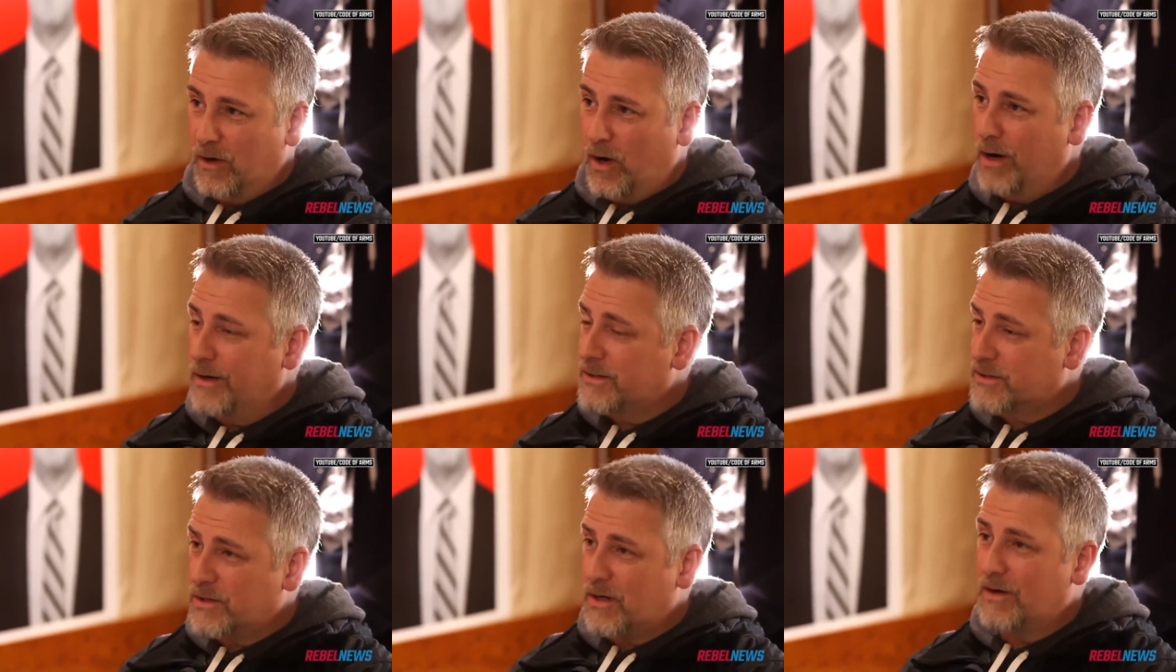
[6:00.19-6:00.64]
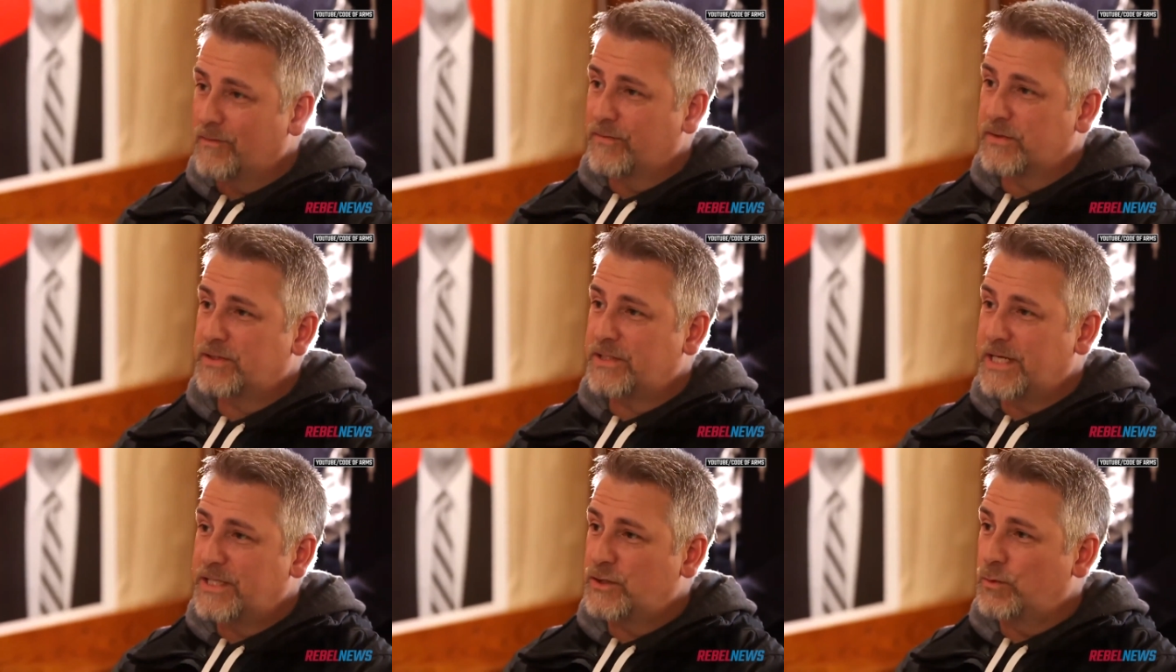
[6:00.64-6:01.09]
honest
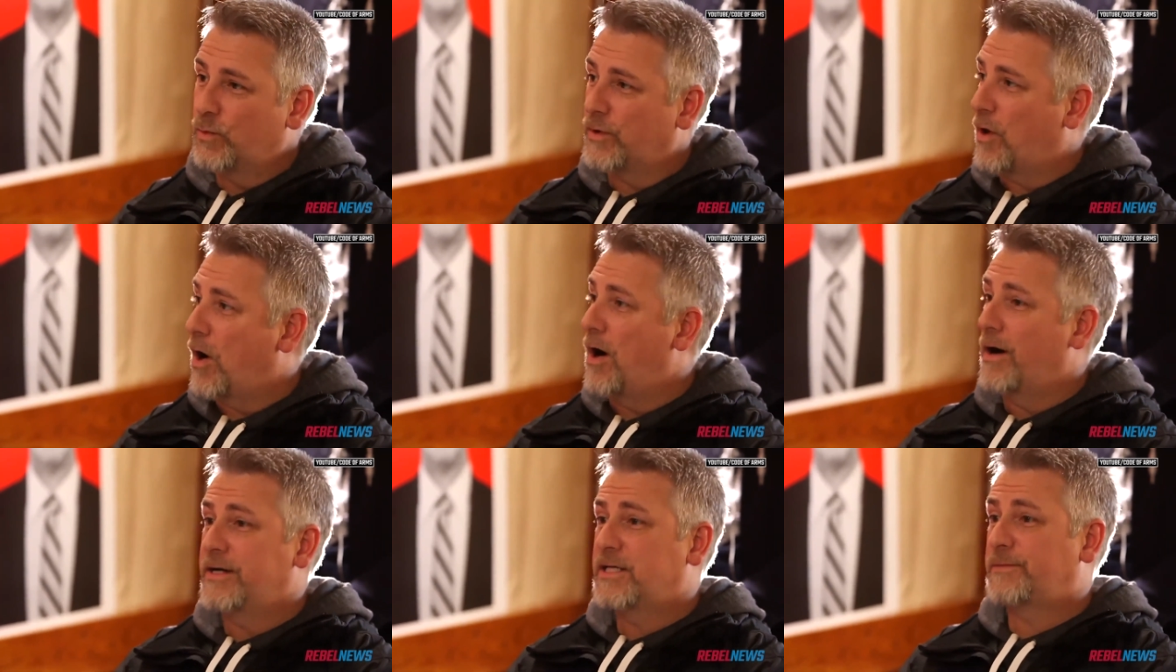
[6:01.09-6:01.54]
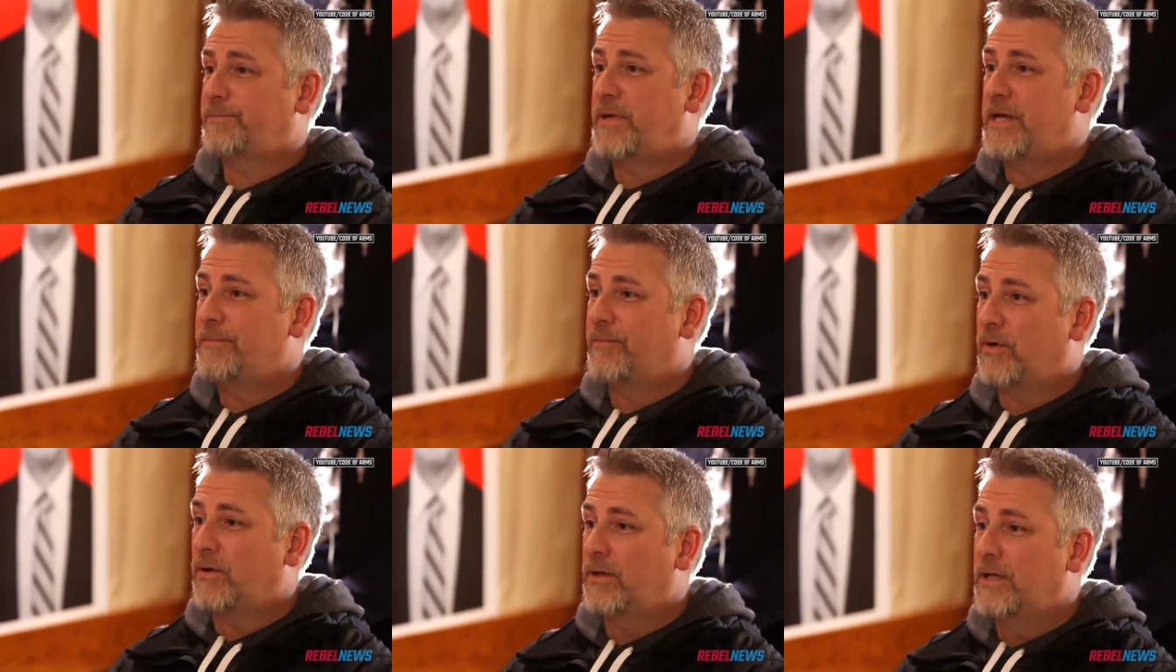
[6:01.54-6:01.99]
conversation with honest
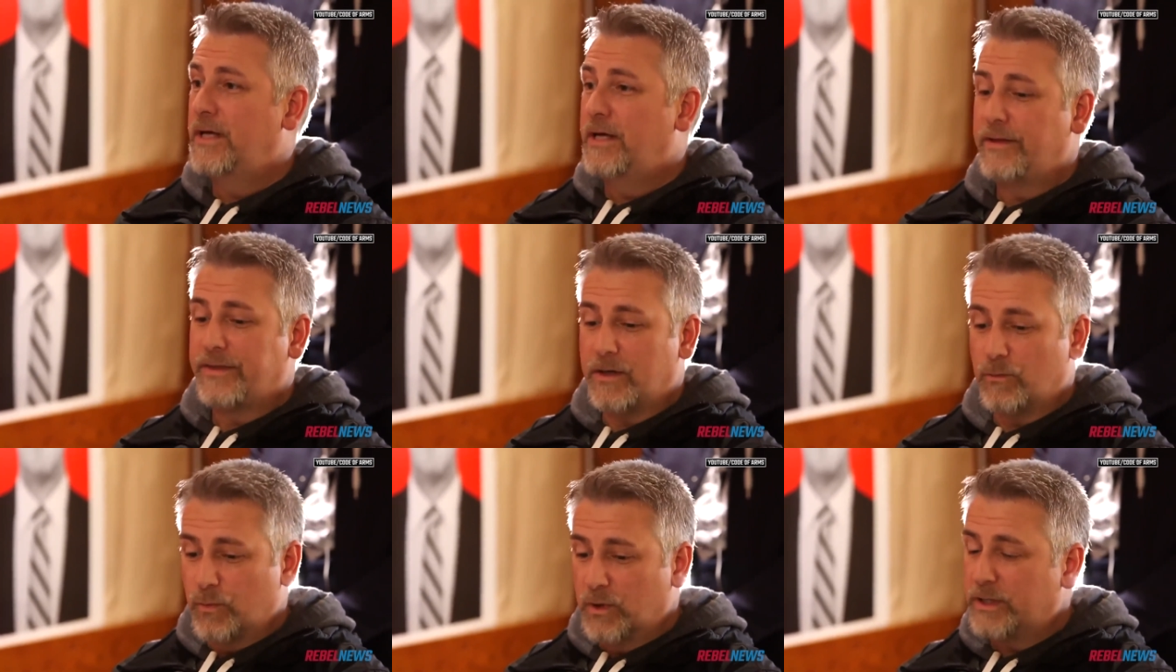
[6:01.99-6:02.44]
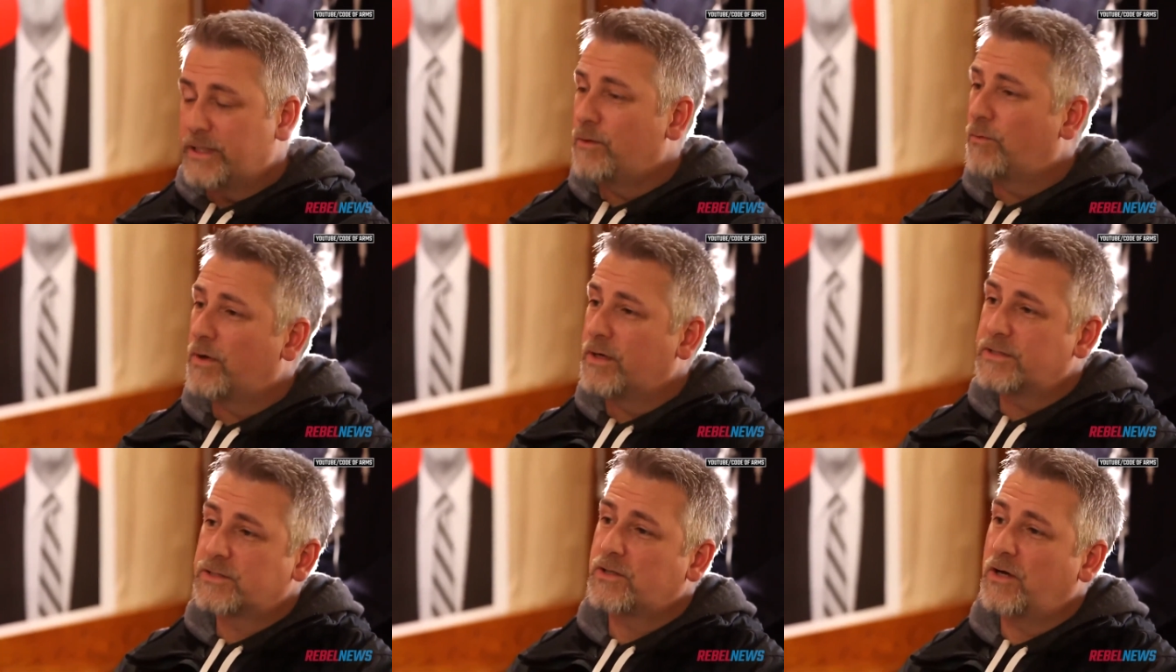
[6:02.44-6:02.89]
people that really
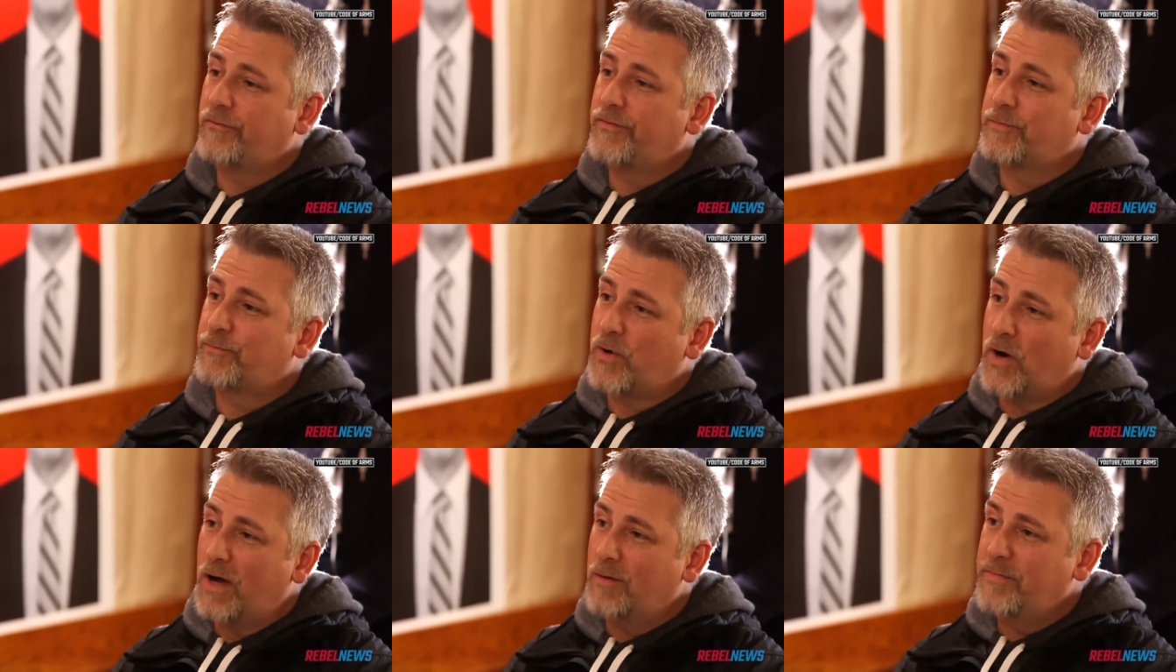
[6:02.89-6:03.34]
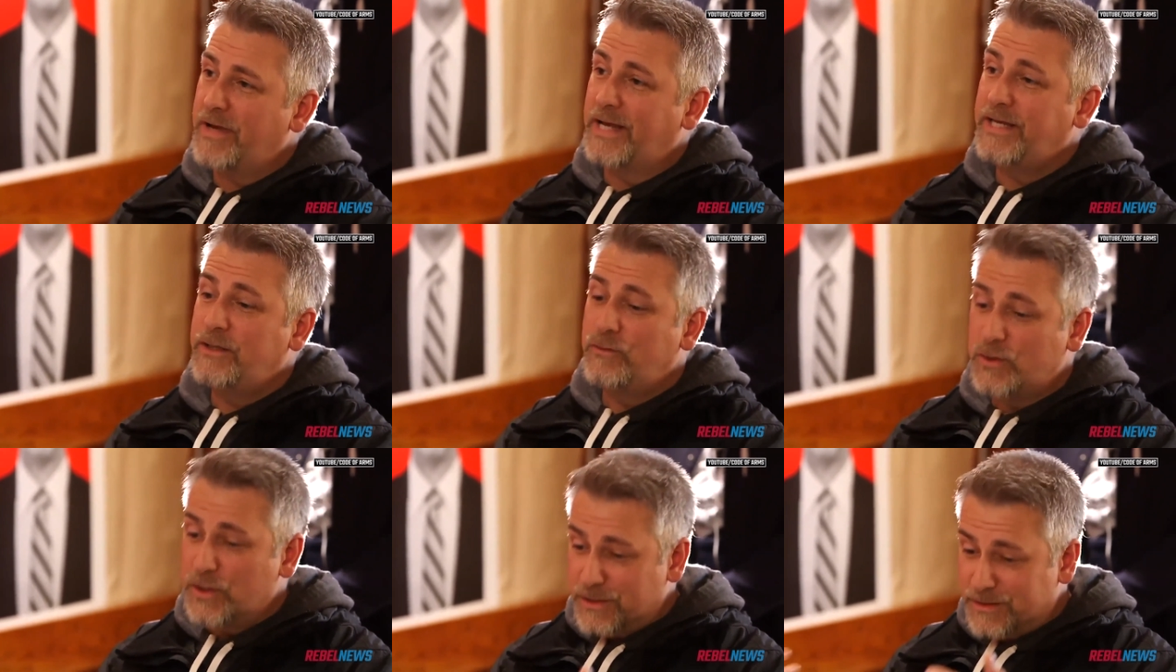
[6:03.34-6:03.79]
want to solve the problem,
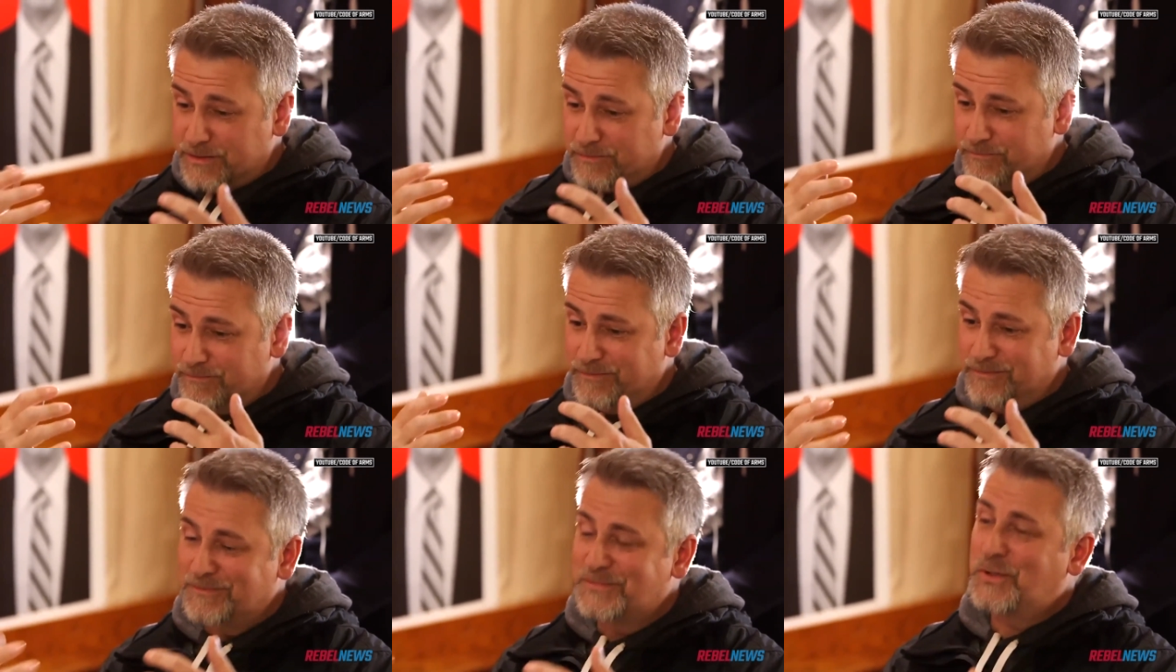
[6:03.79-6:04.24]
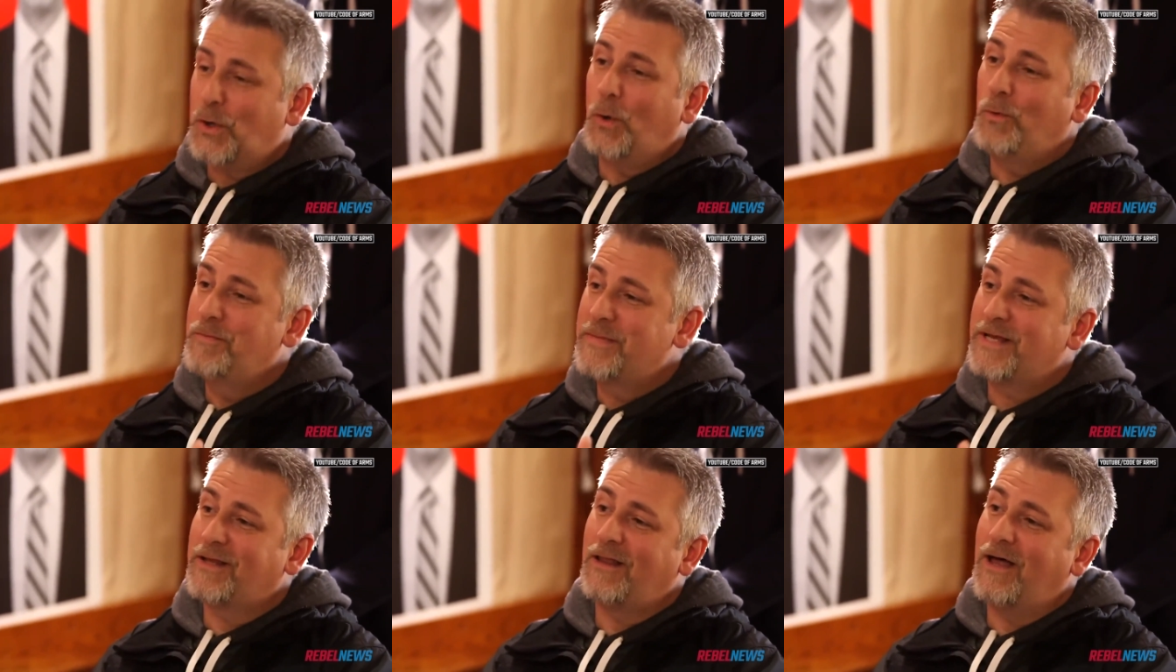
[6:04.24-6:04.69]
and you just told me a